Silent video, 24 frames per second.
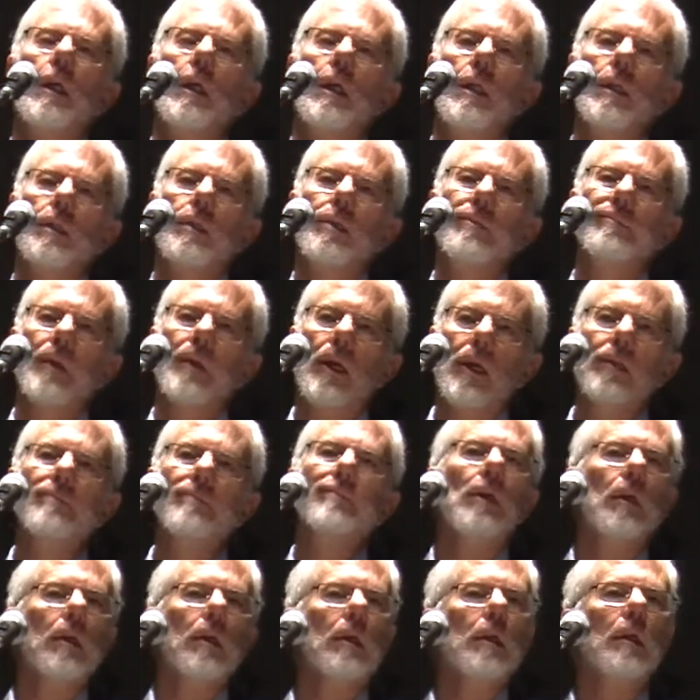the
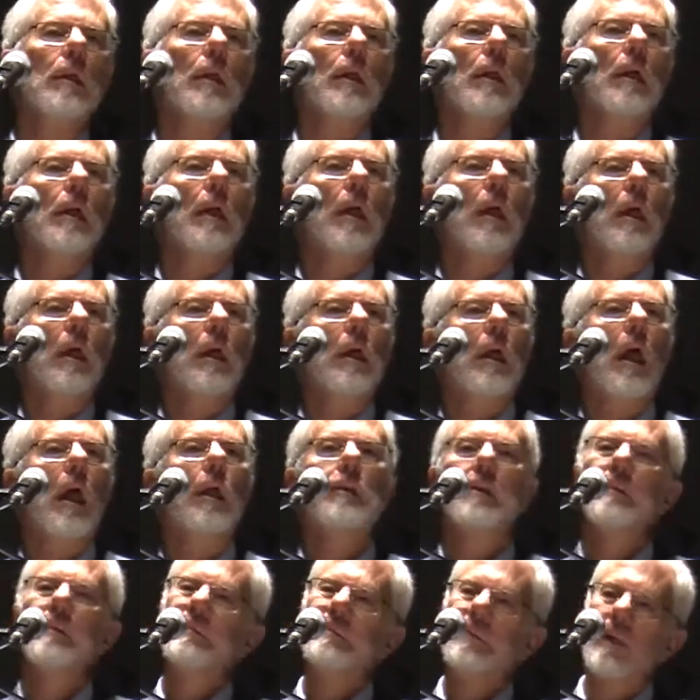people at
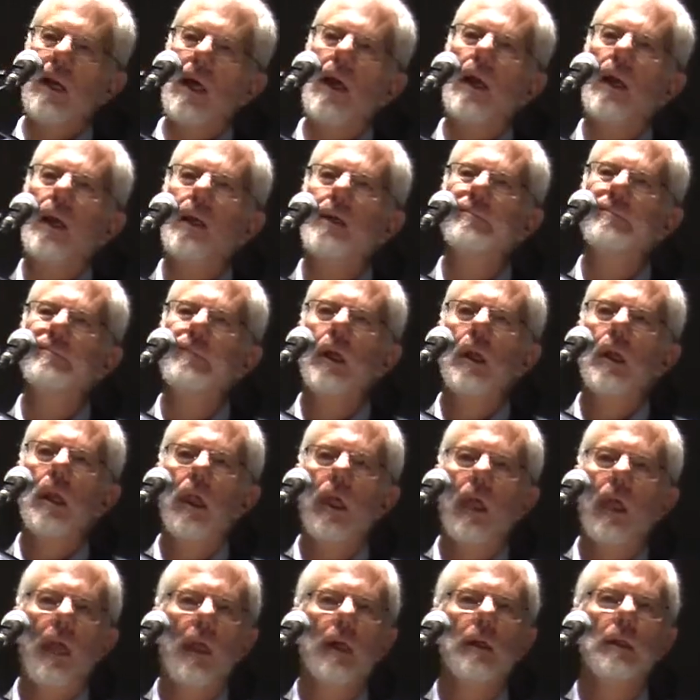the Flame,
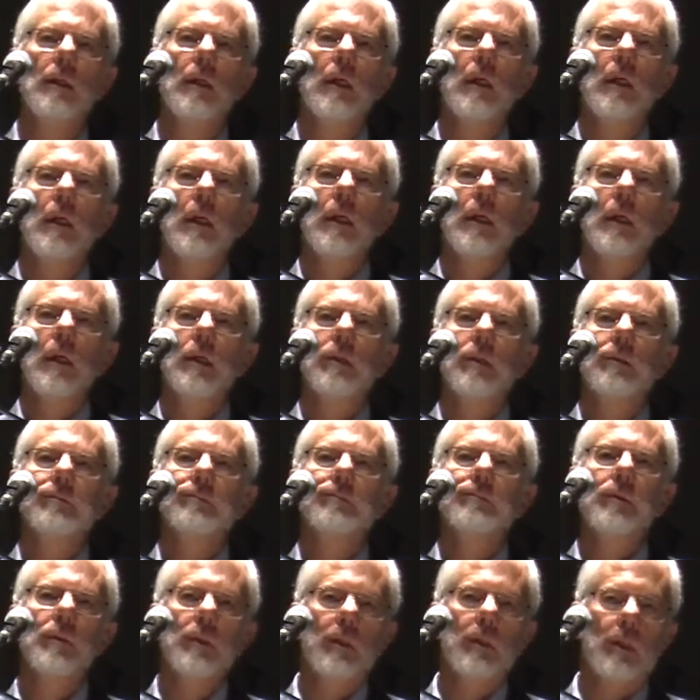
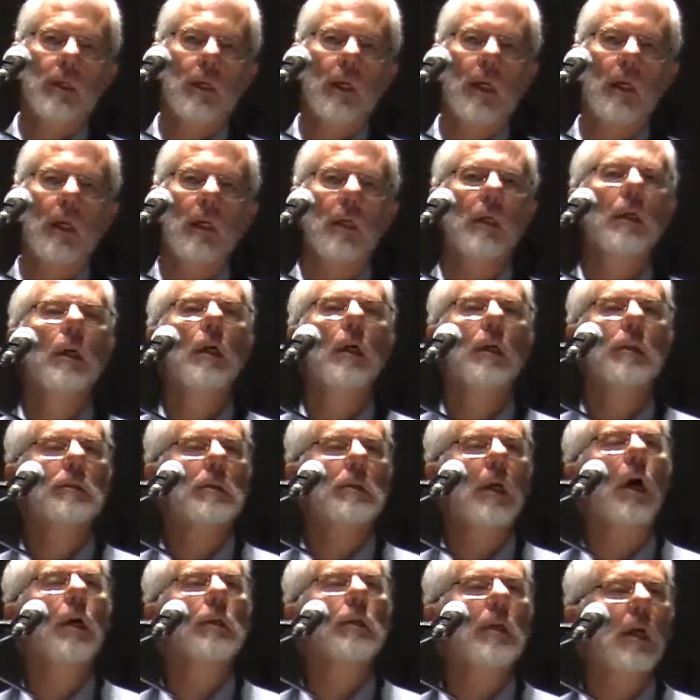Bushi,
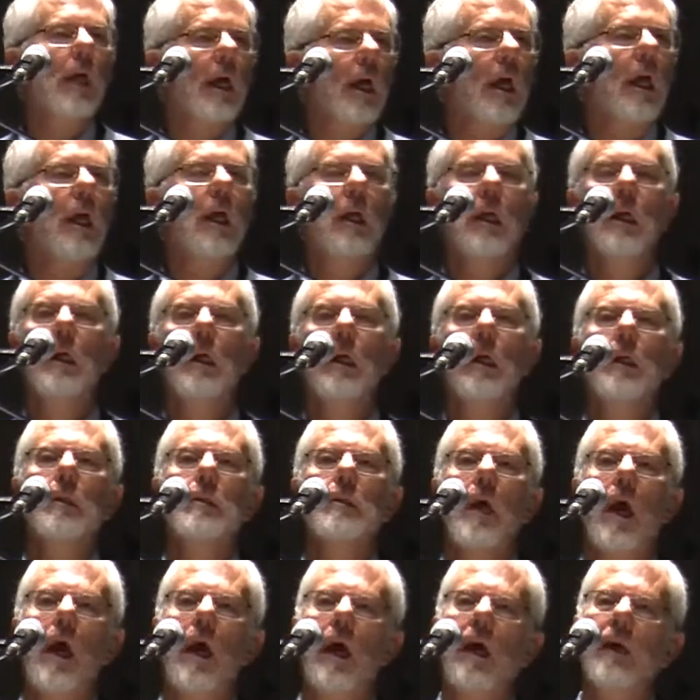Sonia,
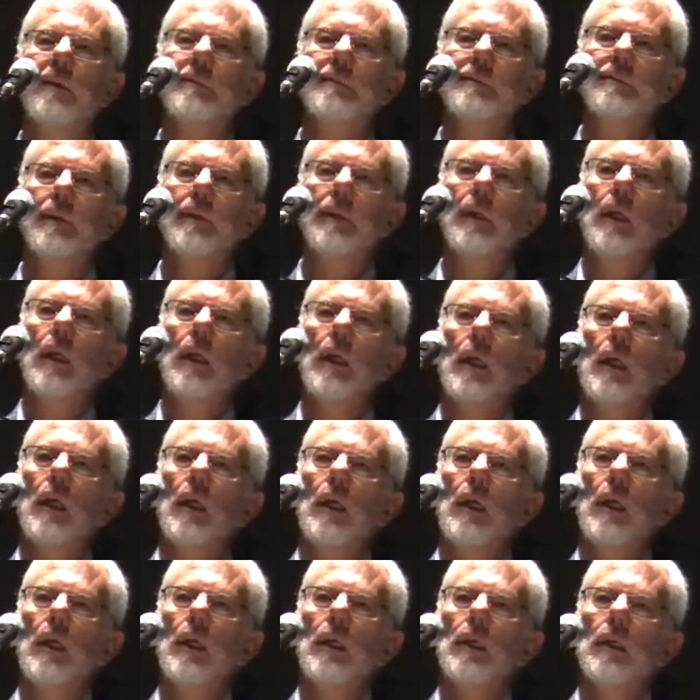Dav,
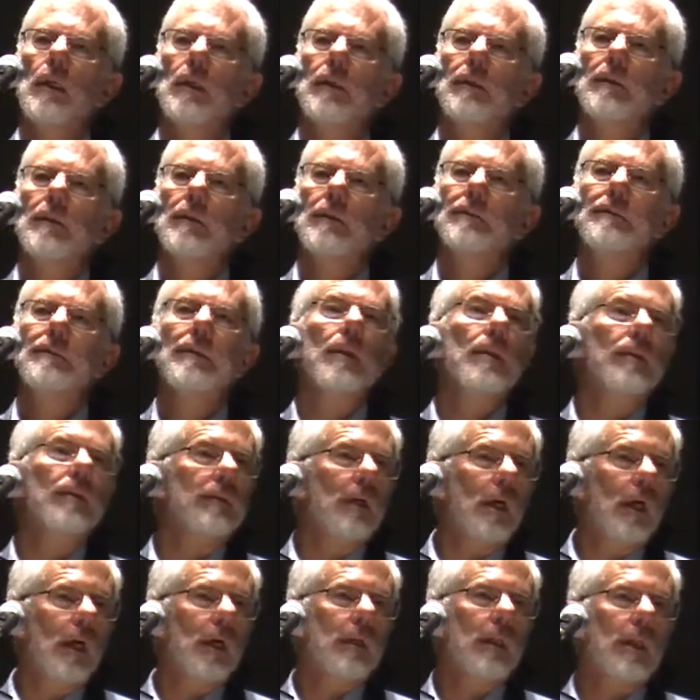for the
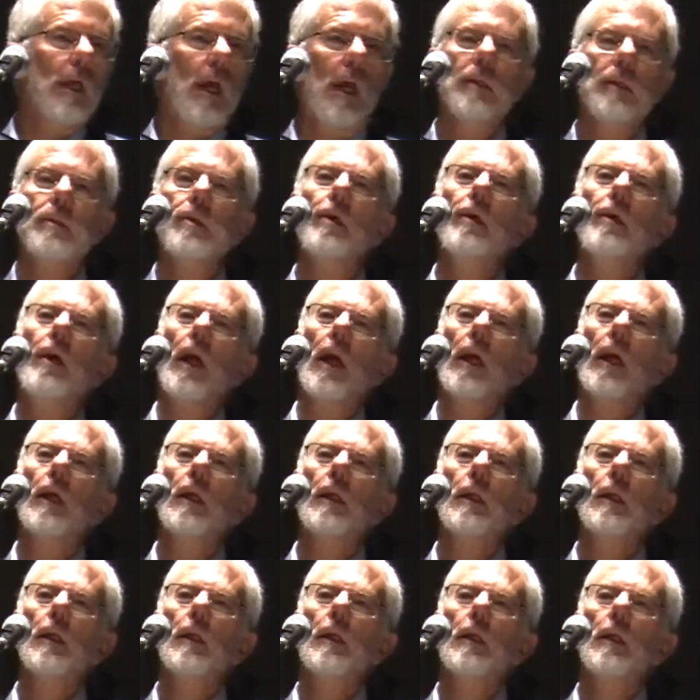work they're doing.
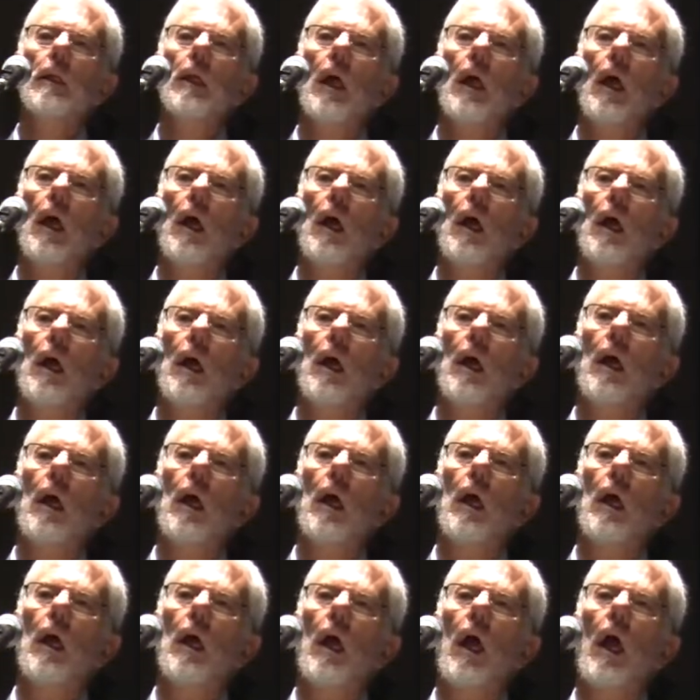
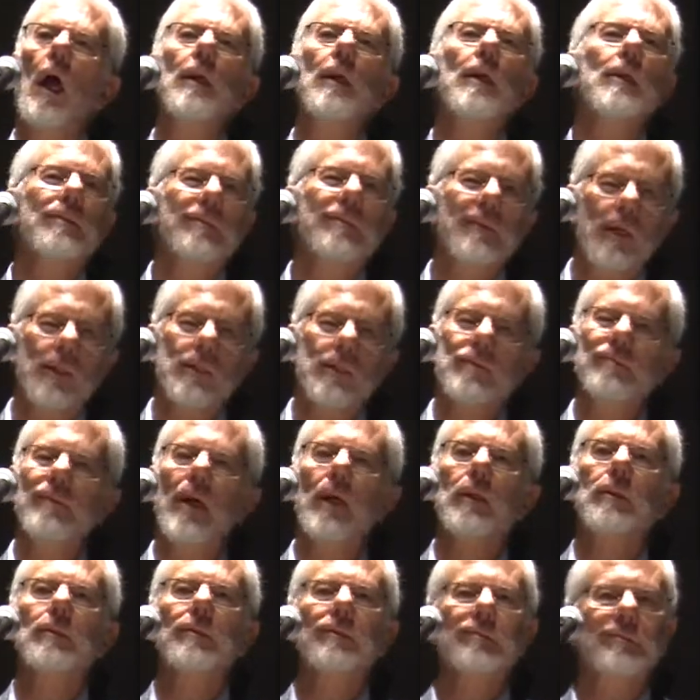And it's very
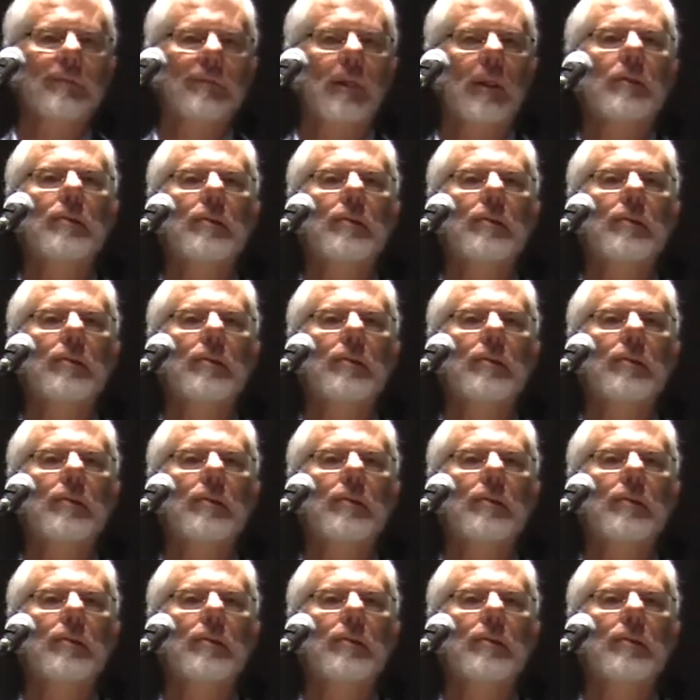special for me to